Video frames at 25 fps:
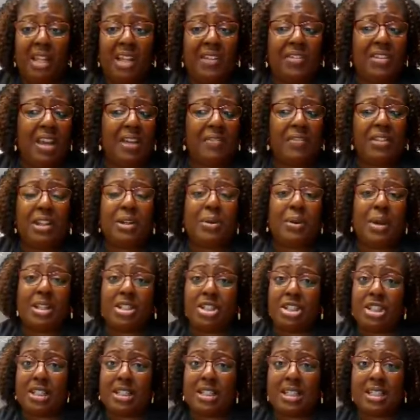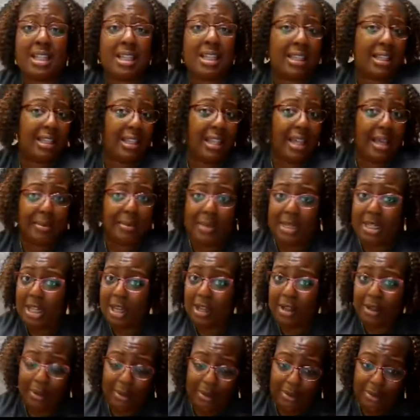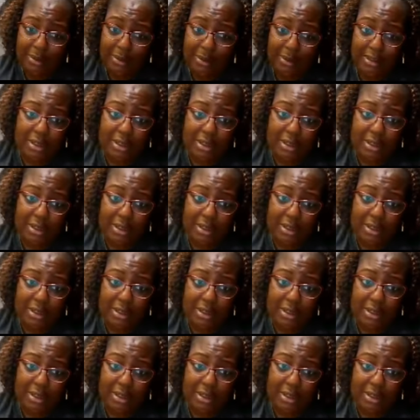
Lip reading: If you have any questions, let me know.